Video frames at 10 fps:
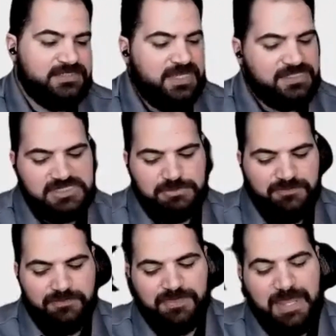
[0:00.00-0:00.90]
and that's just
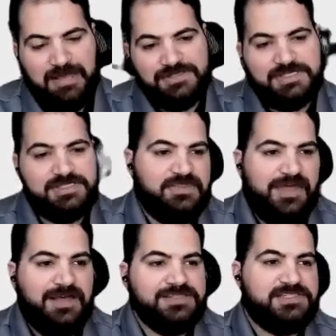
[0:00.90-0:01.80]
been from thousands and
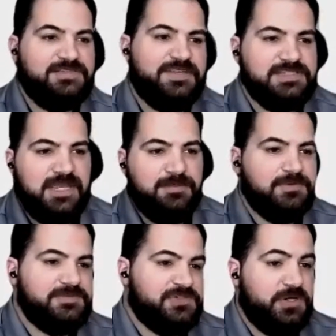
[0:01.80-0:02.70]
thousands of
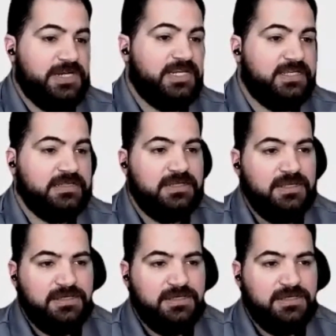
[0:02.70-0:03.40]
examples of training it.